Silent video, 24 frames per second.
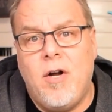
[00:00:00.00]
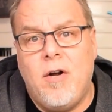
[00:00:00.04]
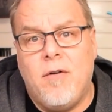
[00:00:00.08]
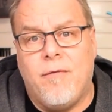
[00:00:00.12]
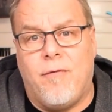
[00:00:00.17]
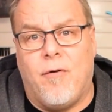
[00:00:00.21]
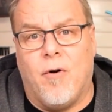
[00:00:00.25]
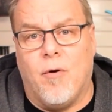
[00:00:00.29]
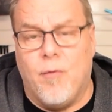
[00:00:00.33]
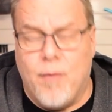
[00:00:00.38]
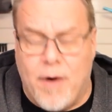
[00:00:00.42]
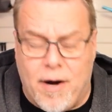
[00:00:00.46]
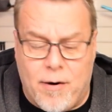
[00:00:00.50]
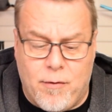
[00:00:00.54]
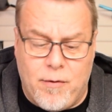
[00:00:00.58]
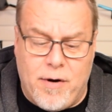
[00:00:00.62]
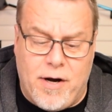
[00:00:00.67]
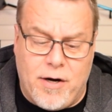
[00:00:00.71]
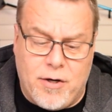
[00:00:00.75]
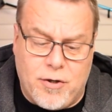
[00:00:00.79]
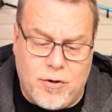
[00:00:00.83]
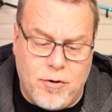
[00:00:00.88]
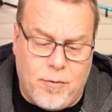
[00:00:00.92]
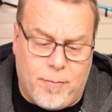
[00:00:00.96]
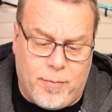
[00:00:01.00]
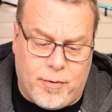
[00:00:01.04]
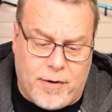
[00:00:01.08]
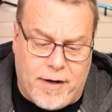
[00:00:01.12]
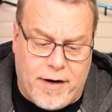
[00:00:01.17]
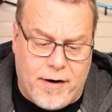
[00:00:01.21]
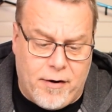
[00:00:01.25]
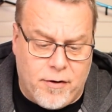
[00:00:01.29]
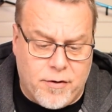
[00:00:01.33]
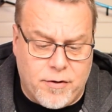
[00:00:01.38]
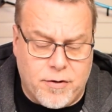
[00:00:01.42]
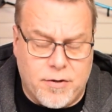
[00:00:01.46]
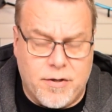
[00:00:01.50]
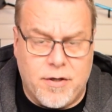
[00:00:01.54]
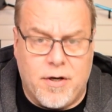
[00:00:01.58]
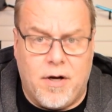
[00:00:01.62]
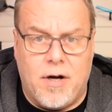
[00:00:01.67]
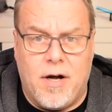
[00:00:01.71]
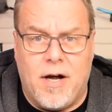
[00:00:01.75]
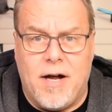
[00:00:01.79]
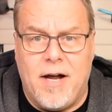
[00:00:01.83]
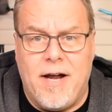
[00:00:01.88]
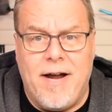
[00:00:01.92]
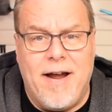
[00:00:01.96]
for recreational players
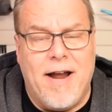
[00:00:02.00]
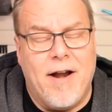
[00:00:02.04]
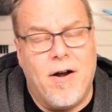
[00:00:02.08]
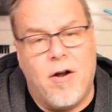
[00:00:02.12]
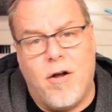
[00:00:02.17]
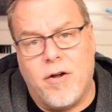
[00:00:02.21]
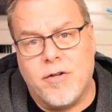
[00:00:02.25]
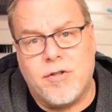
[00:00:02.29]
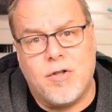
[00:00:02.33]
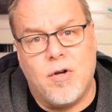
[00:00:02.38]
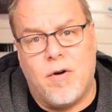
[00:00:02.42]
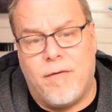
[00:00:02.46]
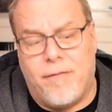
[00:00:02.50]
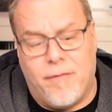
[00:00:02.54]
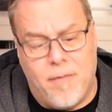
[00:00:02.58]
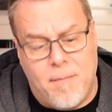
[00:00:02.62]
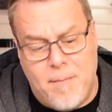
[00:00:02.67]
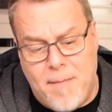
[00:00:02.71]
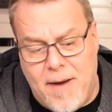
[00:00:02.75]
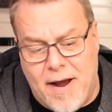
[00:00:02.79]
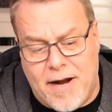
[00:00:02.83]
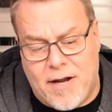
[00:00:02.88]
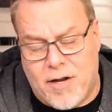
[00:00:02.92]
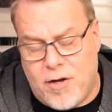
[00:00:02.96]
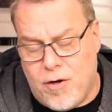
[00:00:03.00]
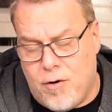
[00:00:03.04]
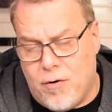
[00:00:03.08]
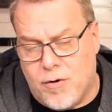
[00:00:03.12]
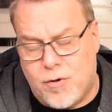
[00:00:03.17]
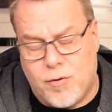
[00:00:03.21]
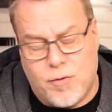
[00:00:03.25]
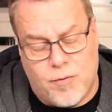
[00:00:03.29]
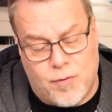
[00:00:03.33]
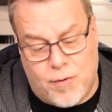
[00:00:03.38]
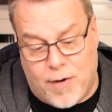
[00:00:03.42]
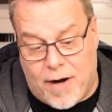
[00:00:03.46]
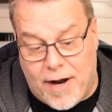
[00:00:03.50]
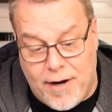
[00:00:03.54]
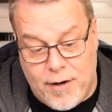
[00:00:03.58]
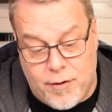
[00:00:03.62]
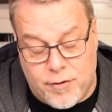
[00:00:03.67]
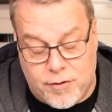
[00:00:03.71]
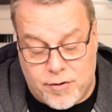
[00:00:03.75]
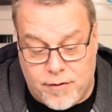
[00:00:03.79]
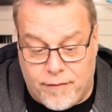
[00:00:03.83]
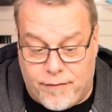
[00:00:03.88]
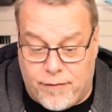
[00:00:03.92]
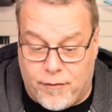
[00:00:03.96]
and also for mech use, which is what I
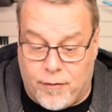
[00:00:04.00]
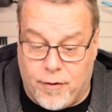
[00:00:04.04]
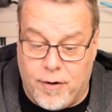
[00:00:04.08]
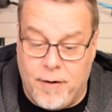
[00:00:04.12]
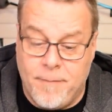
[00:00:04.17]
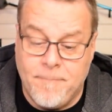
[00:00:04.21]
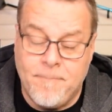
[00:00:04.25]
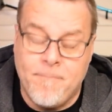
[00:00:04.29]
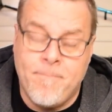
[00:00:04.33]
use it for.